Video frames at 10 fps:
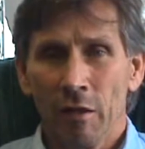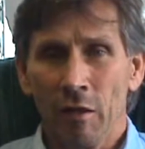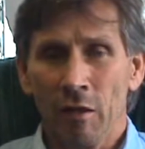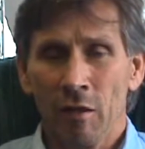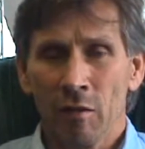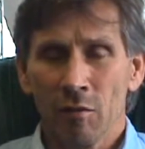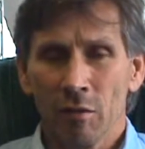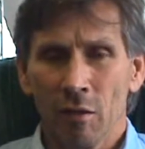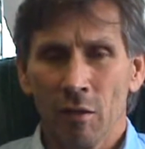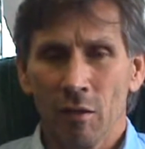And
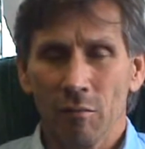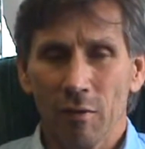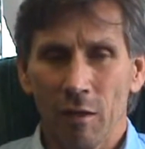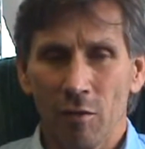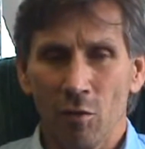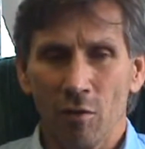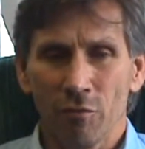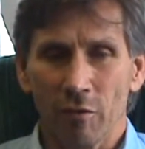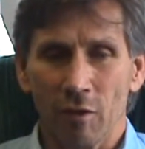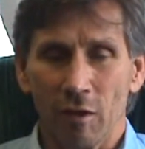on and
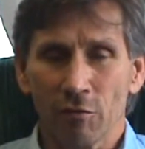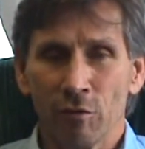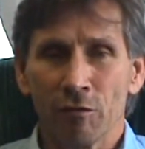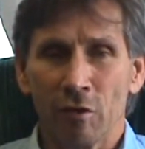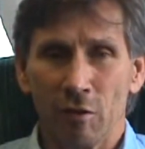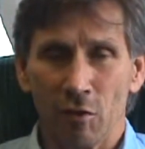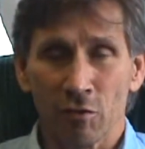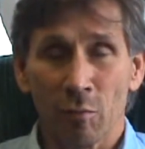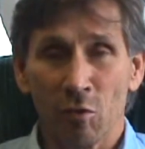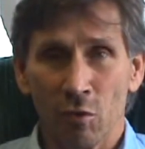off for the last 15
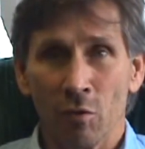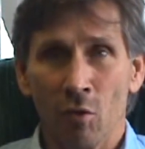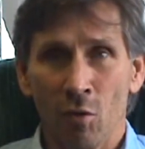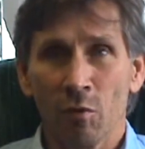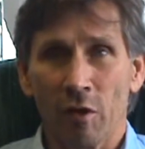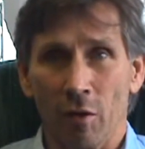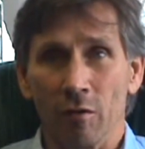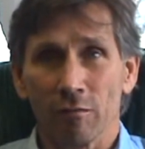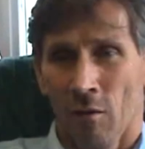years I've been doing home care.